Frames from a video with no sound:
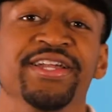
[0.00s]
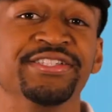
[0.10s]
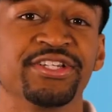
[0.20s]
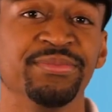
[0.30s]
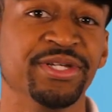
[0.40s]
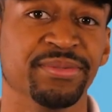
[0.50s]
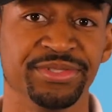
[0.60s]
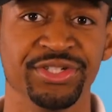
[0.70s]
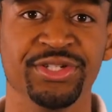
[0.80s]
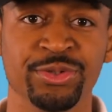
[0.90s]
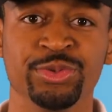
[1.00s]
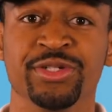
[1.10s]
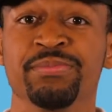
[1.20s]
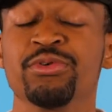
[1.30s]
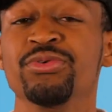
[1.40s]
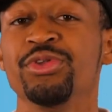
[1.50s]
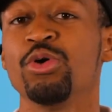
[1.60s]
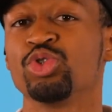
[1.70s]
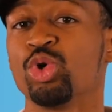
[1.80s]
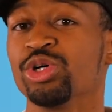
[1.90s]
Then it's gonna be up to you to move
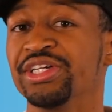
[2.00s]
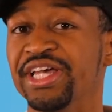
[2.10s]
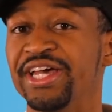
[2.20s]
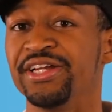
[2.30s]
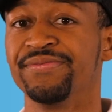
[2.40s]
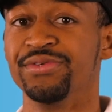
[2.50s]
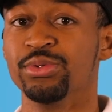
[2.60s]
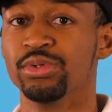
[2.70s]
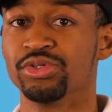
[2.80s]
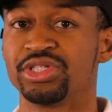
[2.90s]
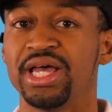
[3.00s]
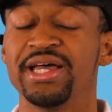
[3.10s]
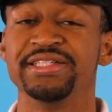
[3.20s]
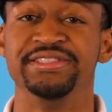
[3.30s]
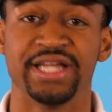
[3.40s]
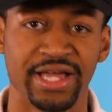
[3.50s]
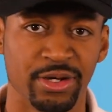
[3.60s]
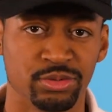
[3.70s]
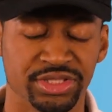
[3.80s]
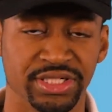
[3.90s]
those organic viewers
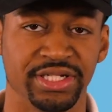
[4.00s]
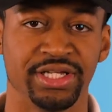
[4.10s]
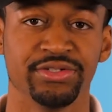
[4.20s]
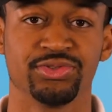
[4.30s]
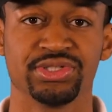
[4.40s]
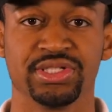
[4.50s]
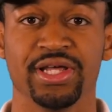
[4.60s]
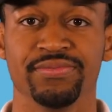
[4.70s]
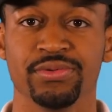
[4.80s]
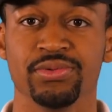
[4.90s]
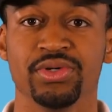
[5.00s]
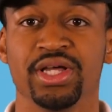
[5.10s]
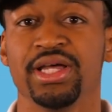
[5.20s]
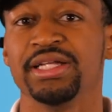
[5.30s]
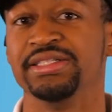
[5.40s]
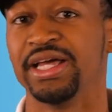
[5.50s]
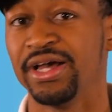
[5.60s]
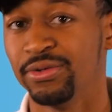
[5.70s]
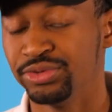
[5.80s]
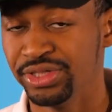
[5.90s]
down to the interest level,
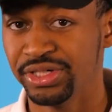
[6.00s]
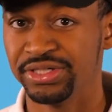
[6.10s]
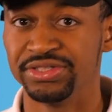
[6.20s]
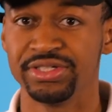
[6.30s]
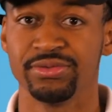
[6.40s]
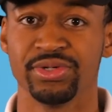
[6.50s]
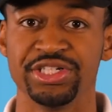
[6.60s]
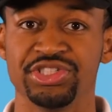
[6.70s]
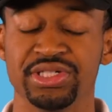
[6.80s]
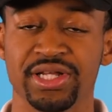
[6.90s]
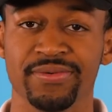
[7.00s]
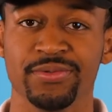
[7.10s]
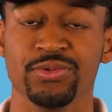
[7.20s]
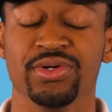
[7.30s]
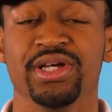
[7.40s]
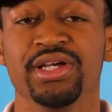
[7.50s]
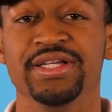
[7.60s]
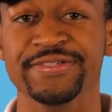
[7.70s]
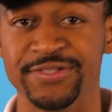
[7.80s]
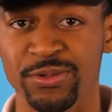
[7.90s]
down to the consideration level,
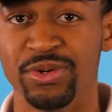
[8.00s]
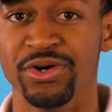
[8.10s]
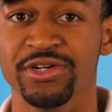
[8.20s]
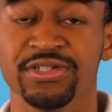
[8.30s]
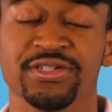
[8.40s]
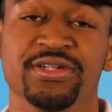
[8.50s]
and so on.